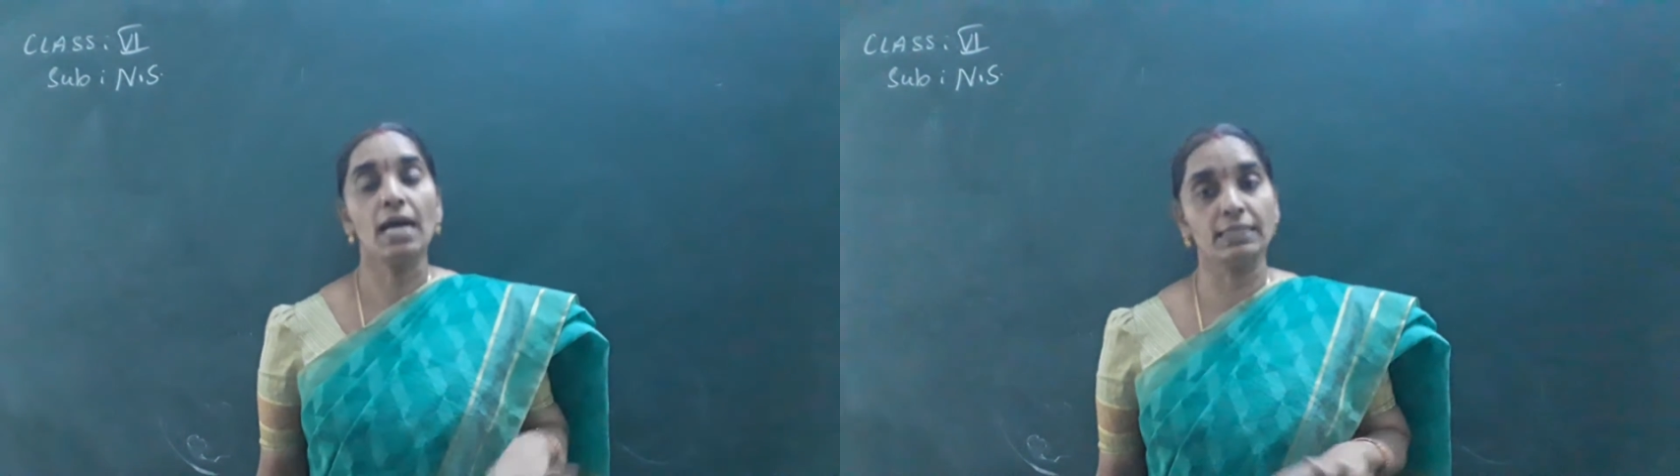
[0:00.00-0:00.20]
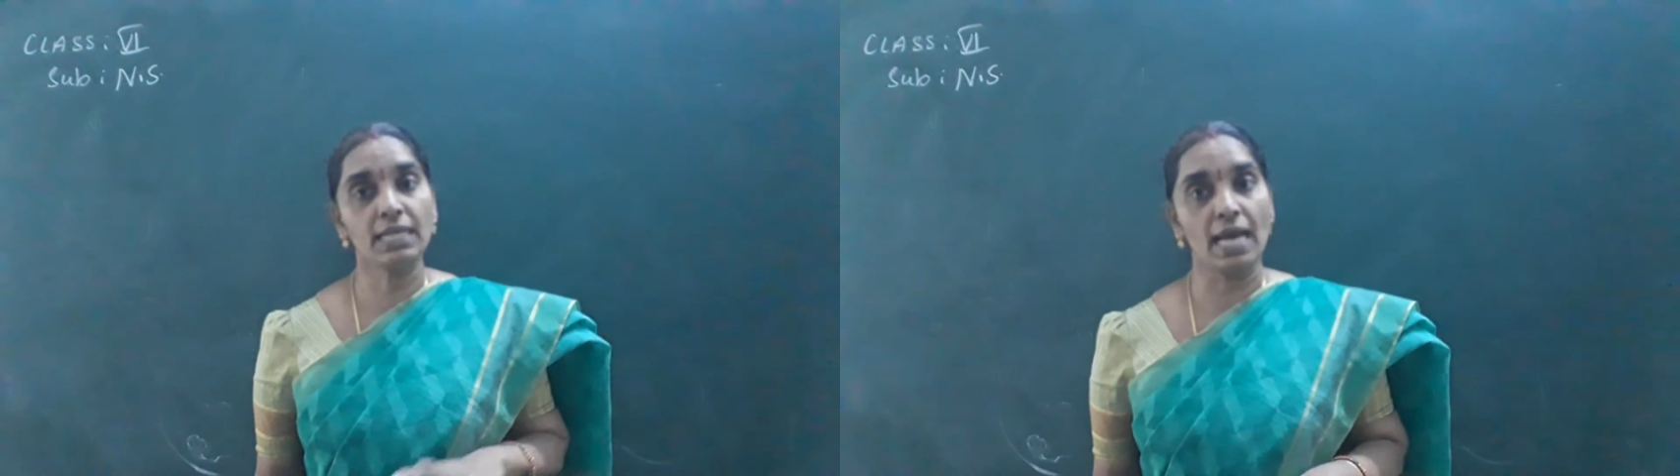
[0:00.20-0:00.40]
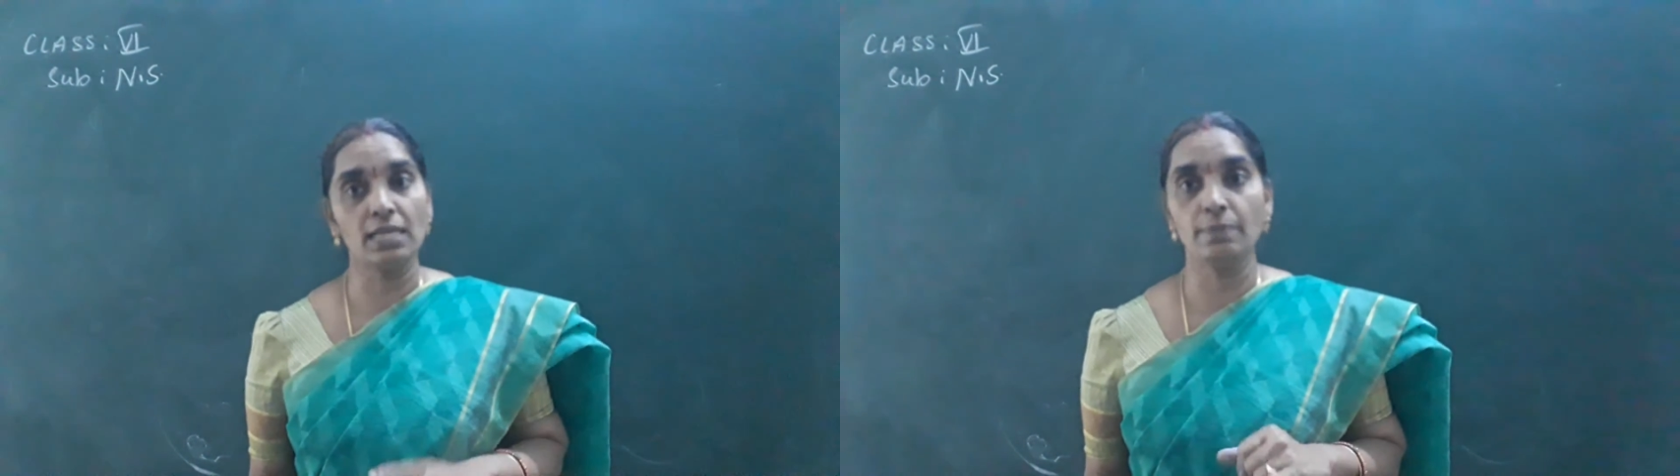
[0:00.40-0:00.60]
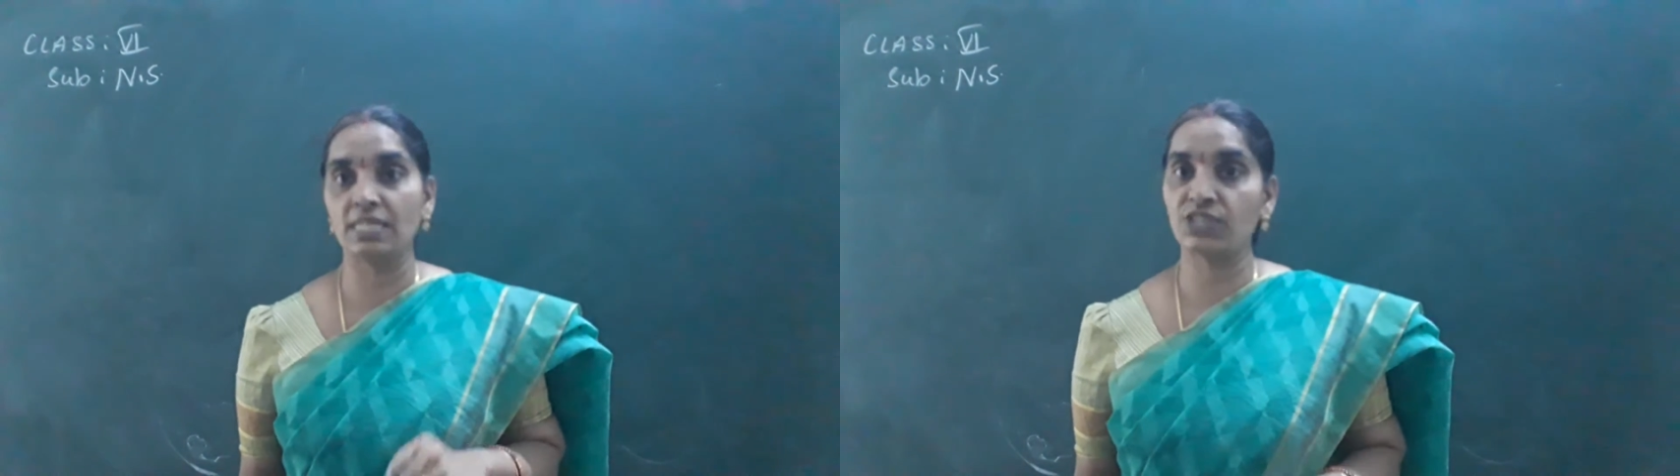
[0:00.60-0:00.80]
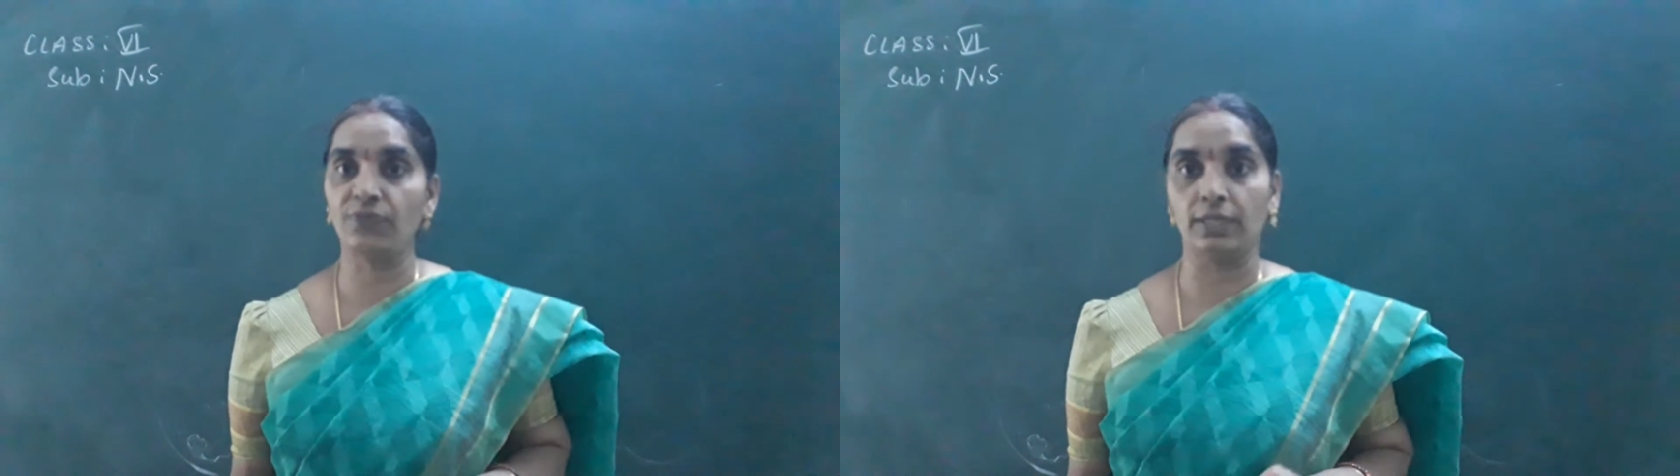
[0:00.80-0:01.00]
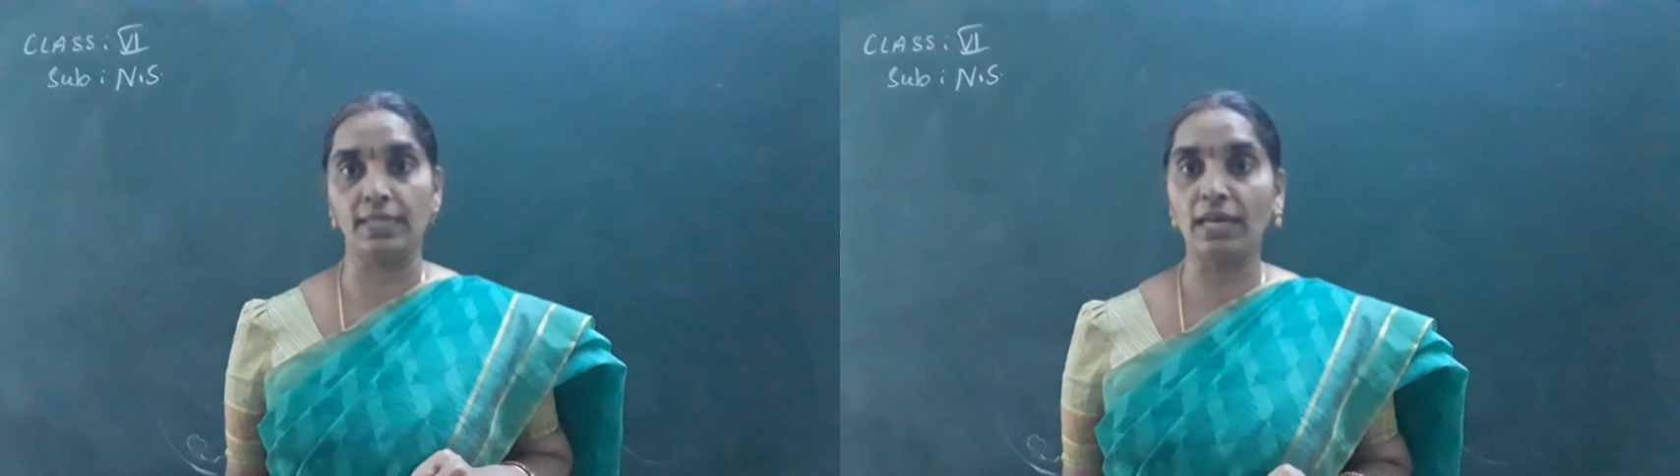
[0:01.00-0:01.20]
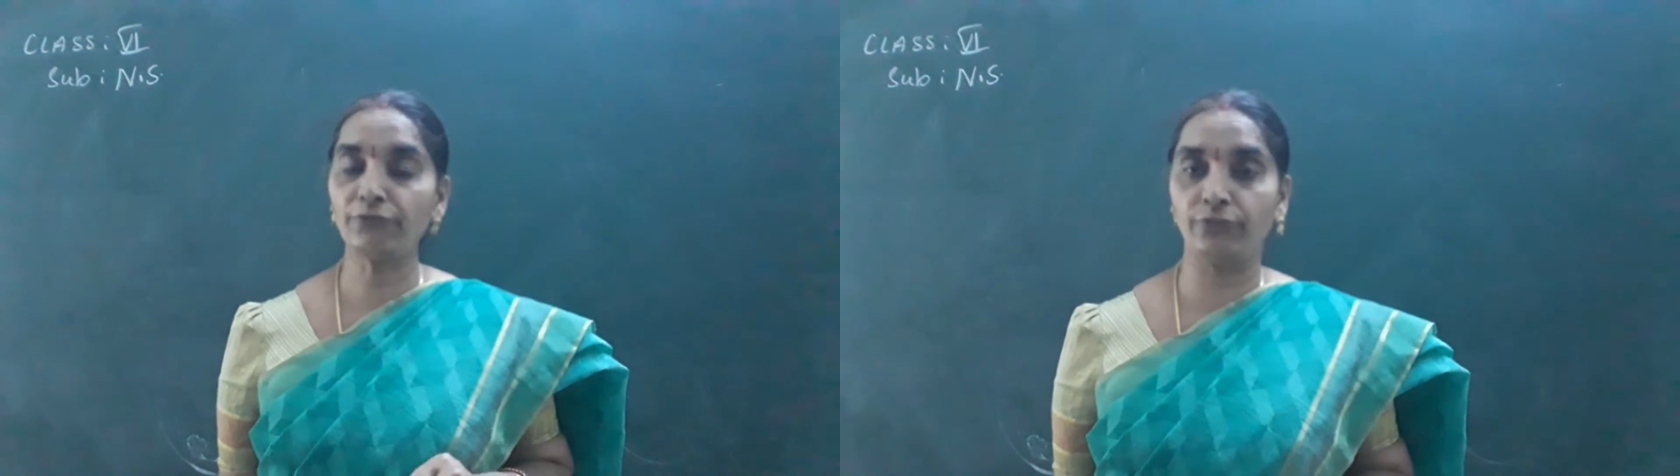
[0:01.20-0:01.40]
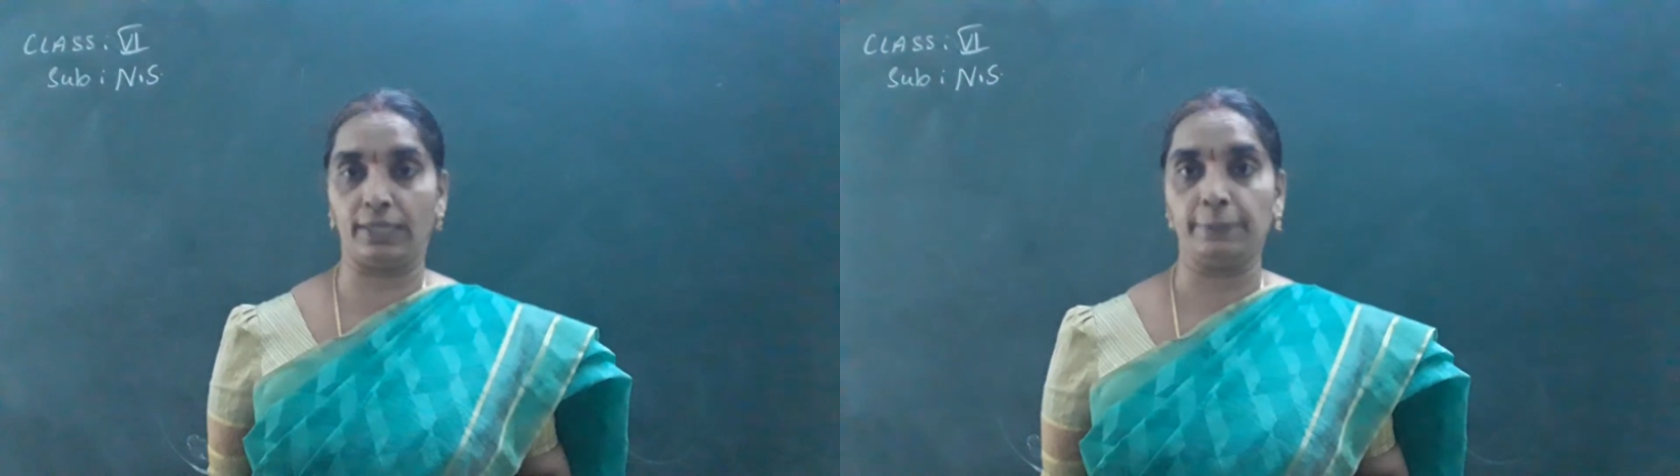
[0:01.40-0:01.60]
other animals for
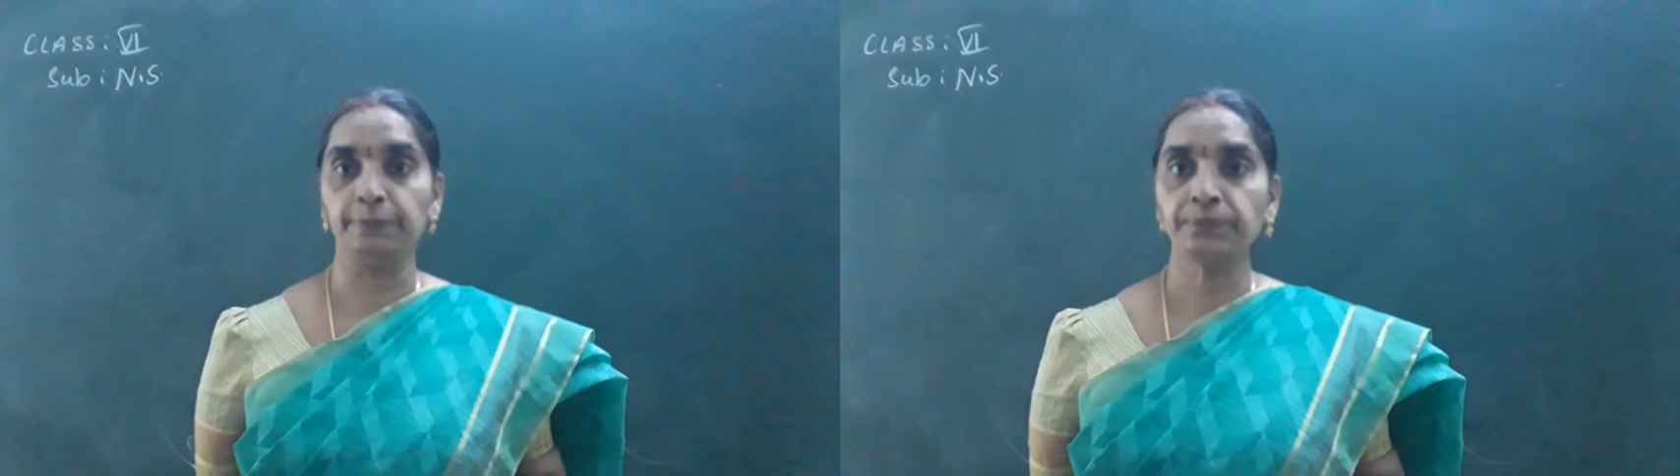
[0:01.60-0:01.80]
their food.